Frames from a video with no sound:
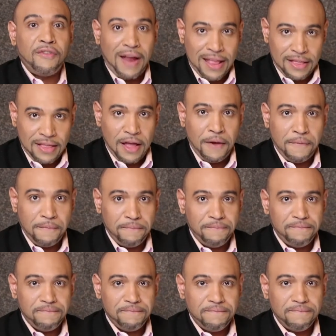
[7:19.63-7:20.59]
right now.
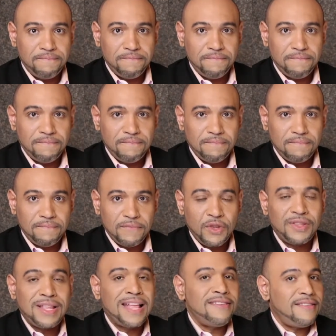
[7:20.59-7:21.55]

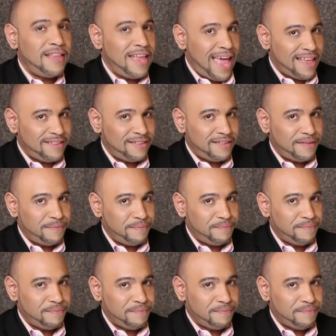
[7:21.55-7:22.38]
So that's the S.